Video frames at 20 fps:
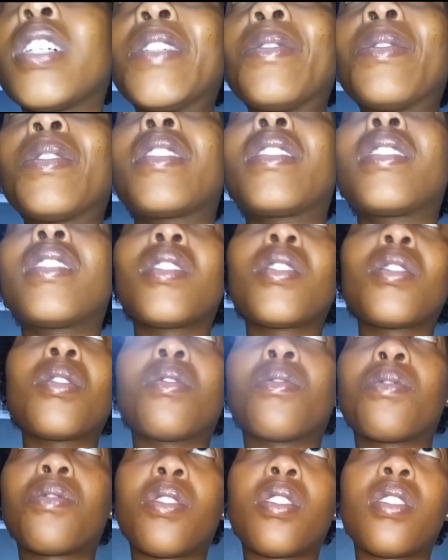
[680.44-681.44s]
I was thinking
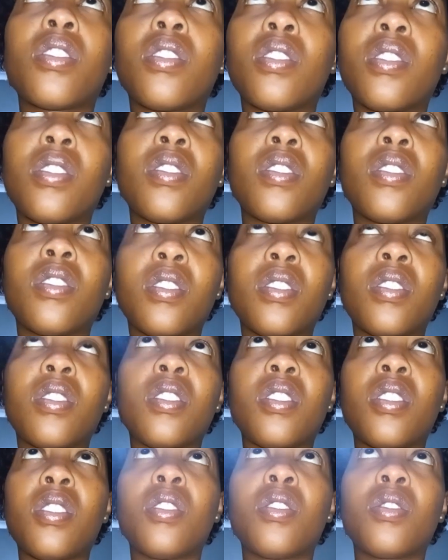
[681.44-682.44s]
of
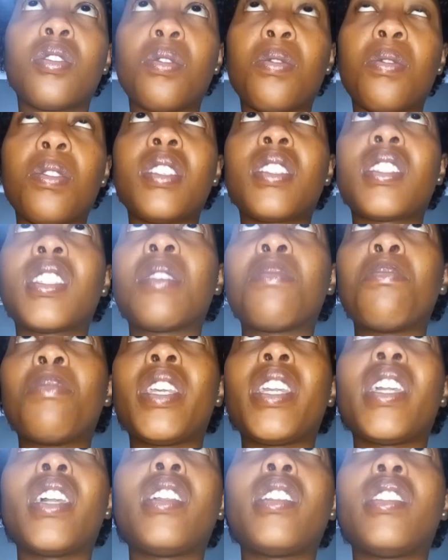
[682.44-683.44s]
doing some
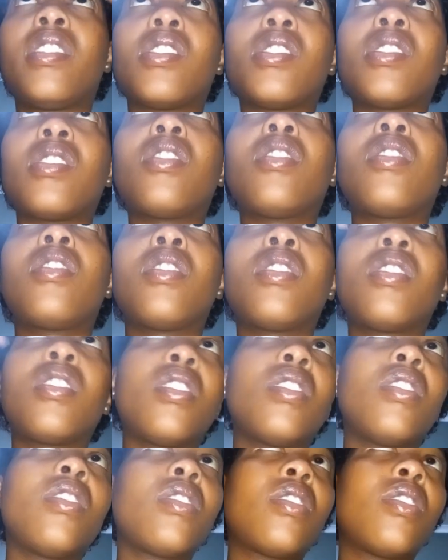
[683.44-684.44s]
edge
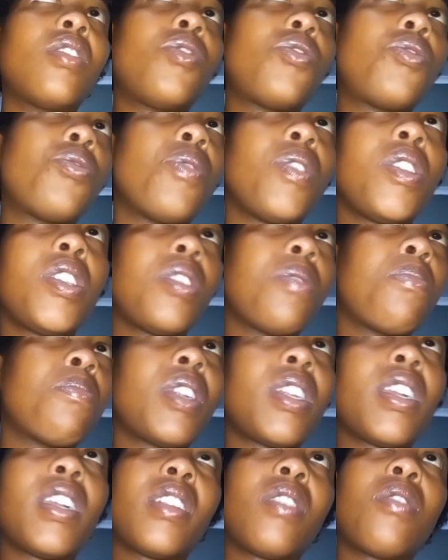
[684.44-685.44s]
situation,
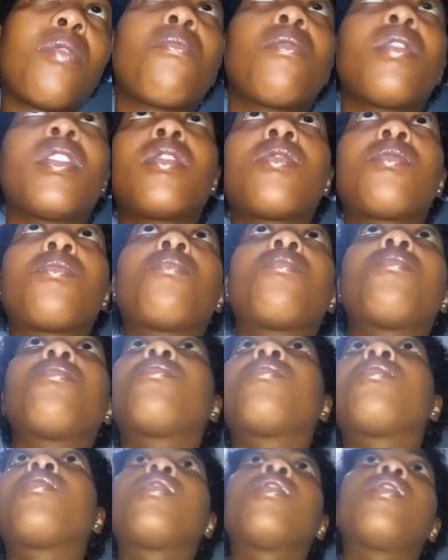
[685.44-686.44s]
but I don't want to
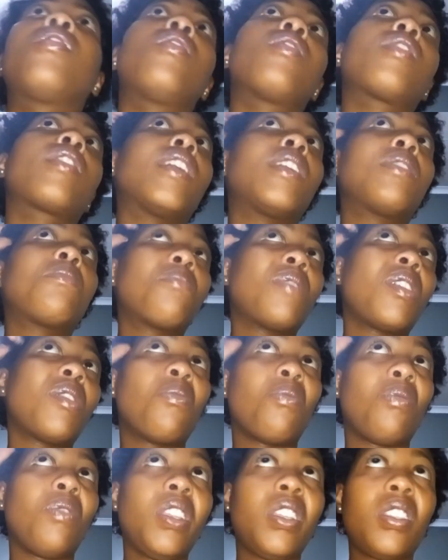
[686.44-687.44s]
cut my
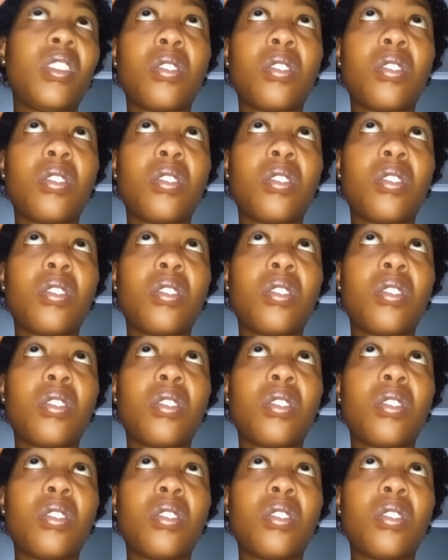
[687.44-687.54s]
wig.